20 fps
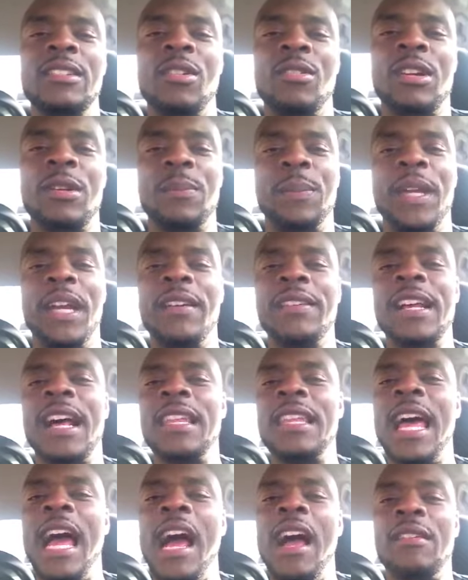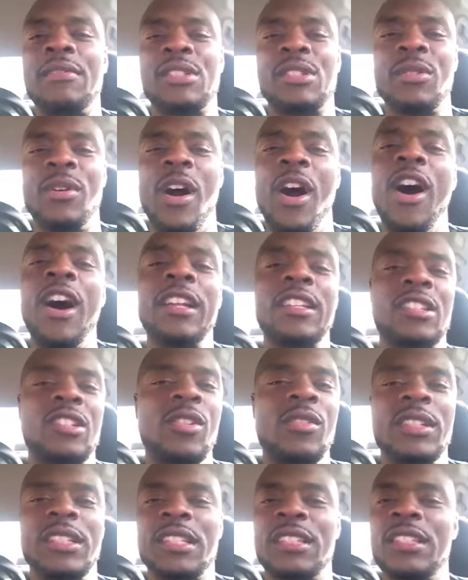comparing our lives to an artist
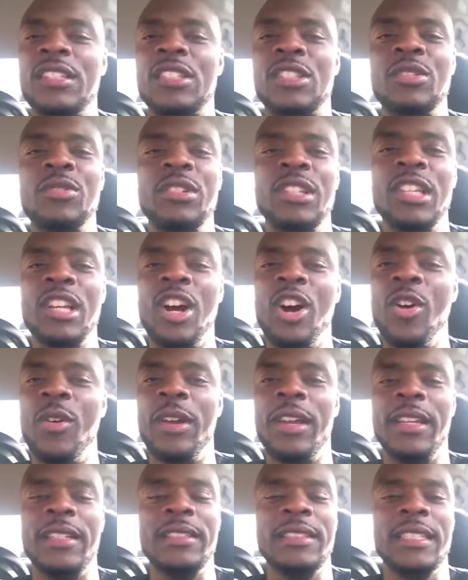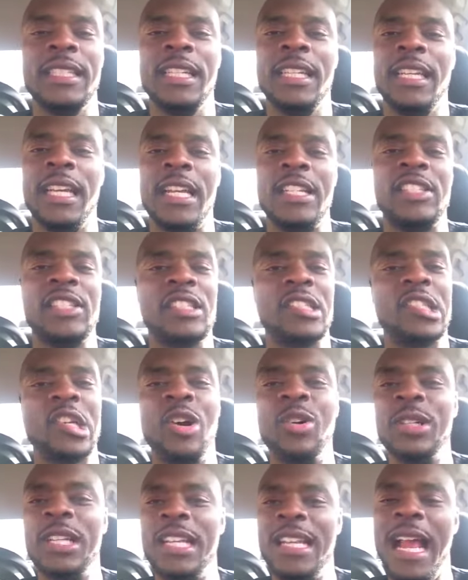going into the studio and just
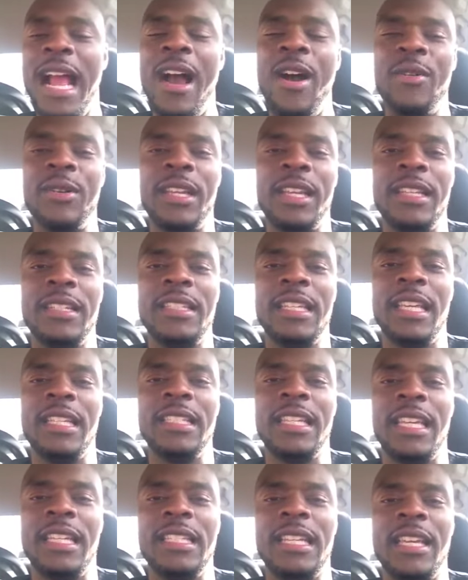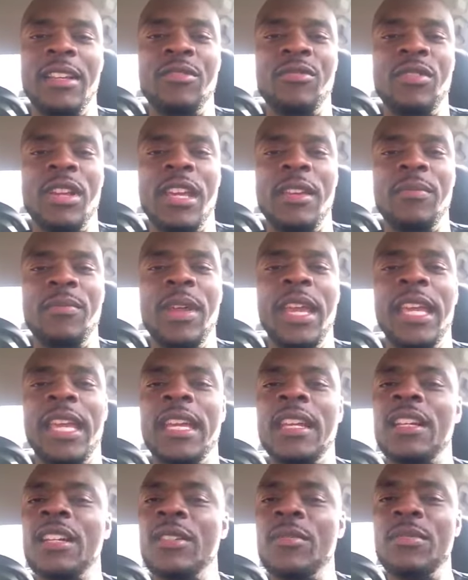zoning out and
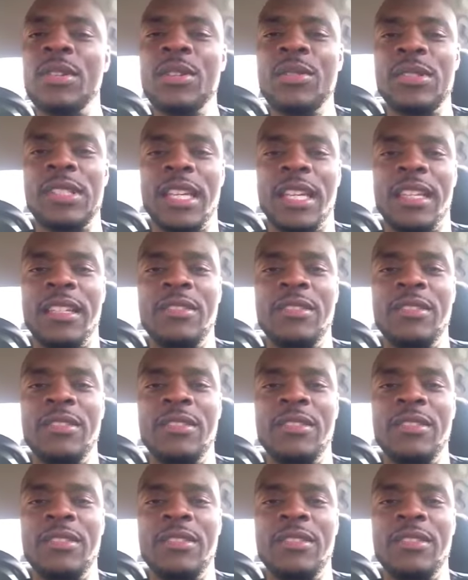making good music.